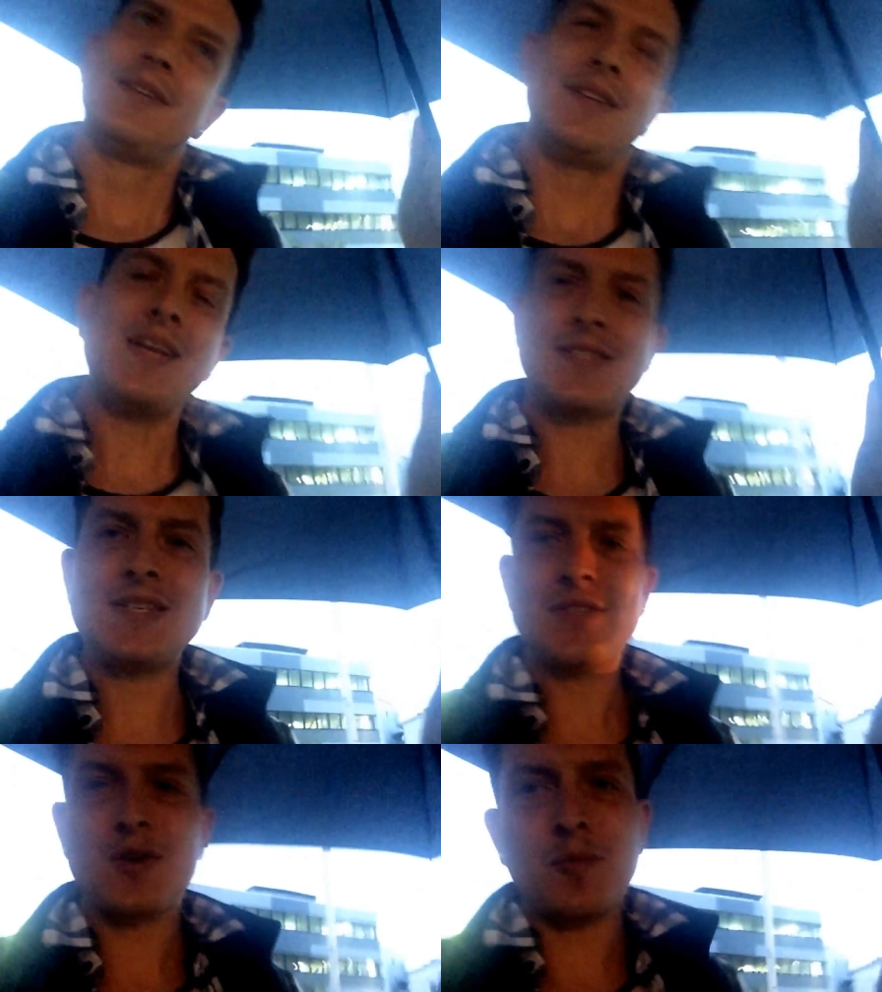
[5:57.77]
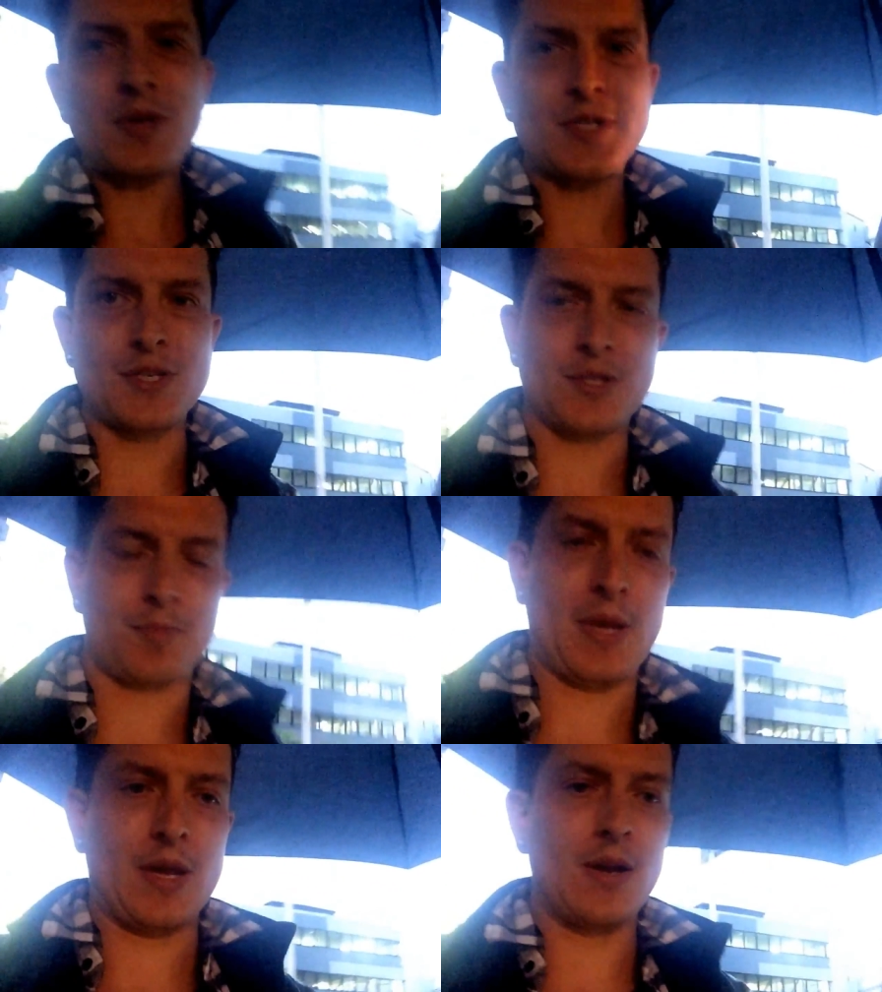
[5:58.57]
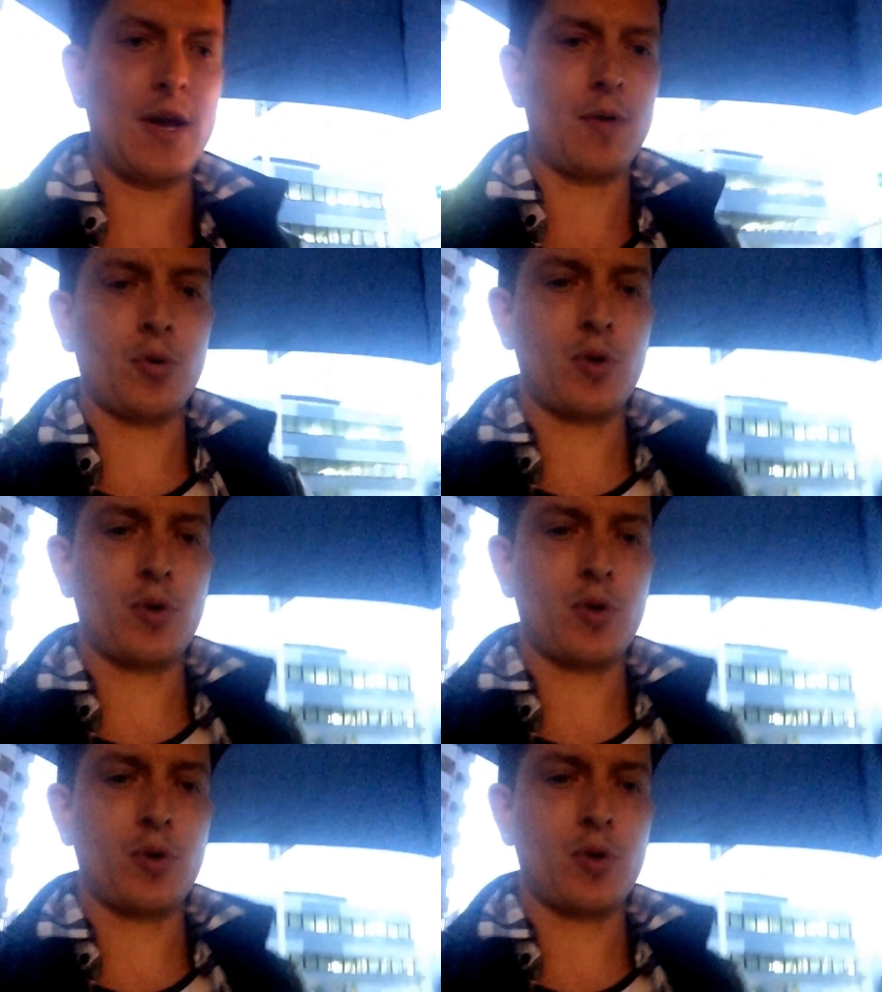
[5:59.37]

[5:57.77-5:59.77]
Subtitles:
Not seen so much in Japan, not a real